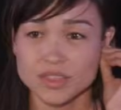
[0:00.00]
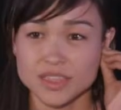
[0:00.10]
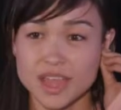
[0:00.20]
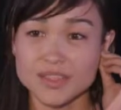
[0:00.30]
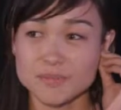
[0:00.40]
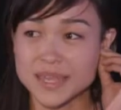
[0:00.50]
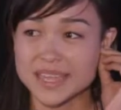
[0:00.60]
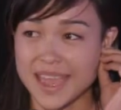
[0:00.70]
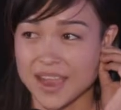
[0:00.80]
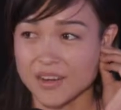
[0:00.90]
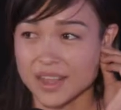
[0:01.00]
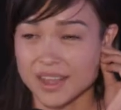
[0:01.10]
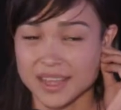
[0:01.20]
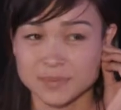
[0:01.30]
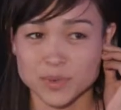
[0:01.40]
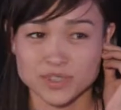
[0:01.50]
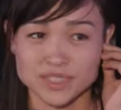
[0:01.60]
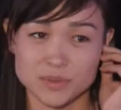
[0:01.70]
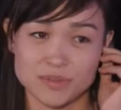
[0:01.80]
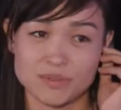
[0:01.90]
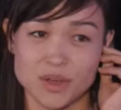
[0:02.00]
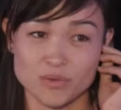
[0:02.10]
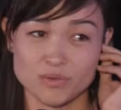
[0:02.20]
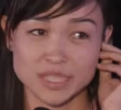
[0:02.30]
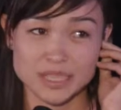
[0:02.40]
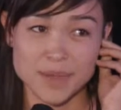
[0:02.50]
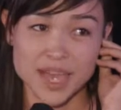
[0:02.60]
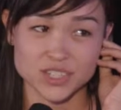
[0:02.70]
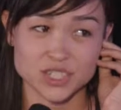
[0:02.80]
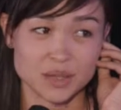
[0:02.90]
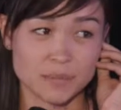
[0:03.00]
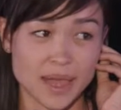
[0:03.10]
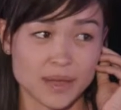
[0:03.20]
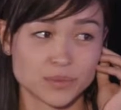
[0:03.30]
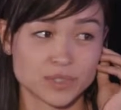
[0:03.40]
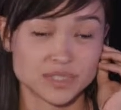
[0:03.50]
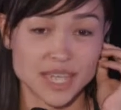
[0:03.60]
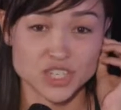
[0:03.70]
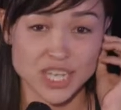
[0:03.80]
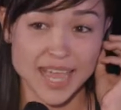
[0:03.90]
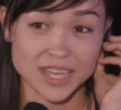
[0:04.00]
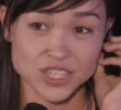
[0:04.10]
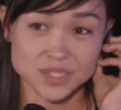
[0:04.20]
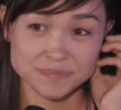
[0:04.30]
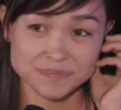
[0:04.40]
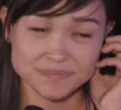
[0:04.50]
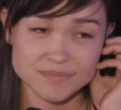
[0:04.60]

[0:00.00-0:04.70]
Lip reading: The other big area, I suppose, that we felt really passionate about was education.